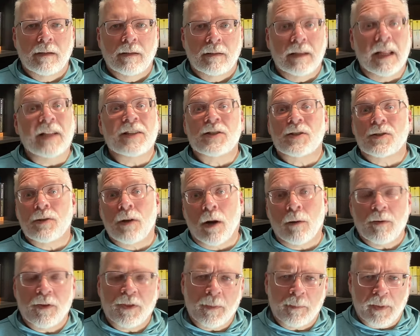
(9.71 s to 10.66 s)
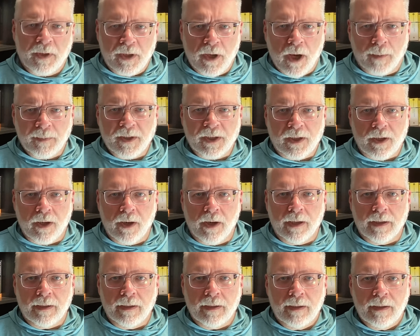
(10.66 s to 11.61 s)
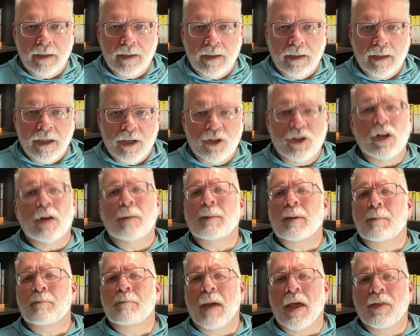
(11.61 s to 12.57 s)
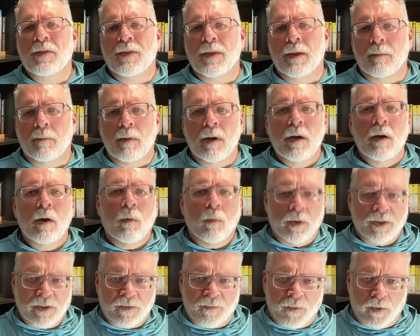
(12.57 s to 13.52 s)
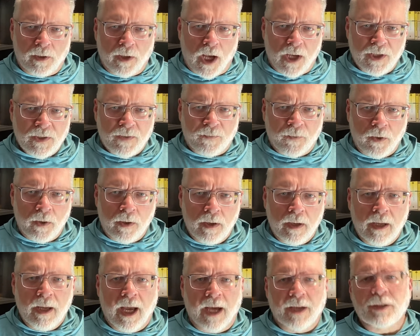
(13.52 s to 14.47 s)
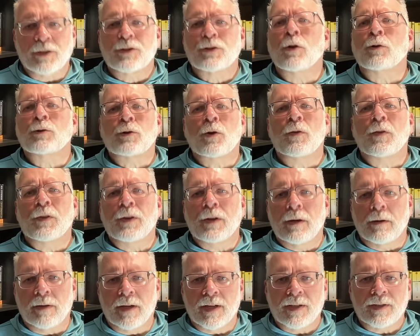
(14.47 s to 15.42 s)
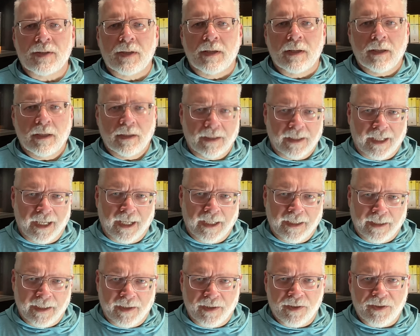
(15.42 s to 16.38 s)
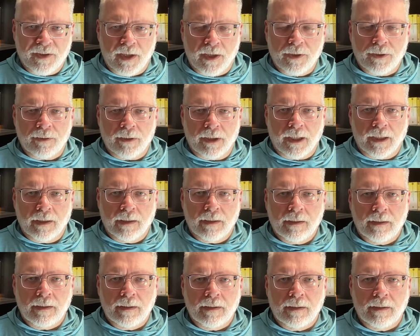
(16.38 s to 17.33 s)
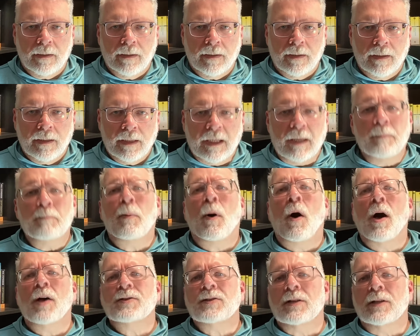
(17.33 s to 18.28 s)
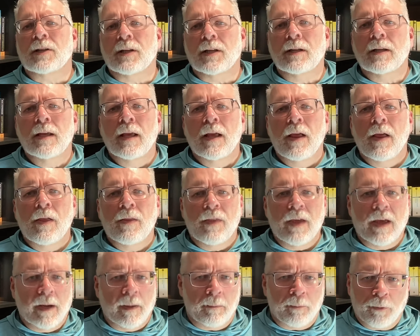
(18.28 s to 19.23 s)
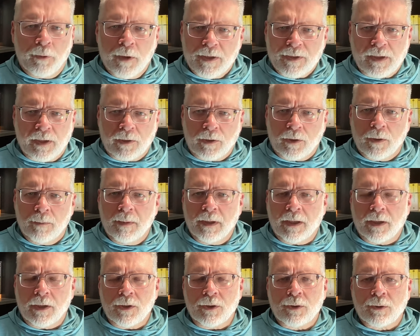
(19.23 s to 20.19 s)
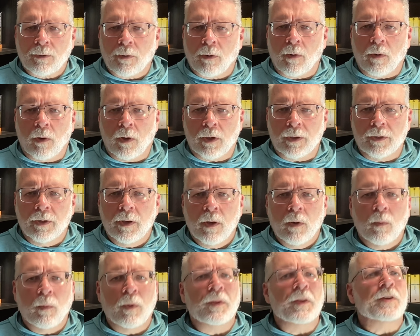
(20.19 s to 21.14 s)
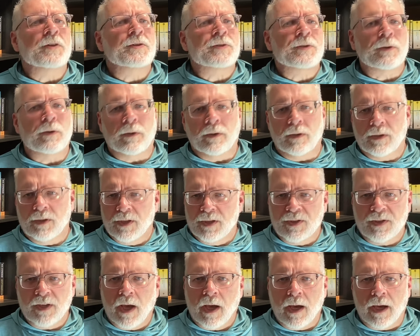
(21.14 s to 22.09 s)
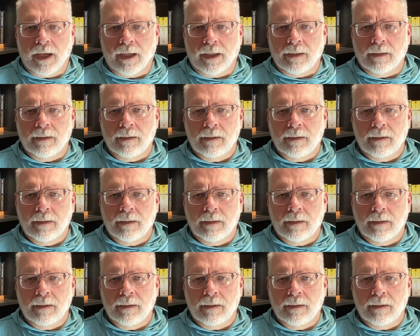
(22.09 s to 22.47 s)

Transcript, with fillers: Let's start with the panopticon. Jeremy Bentham was a philosopher and a social theorist in the 18th century. He posited that a prison could be controlled with a certain design.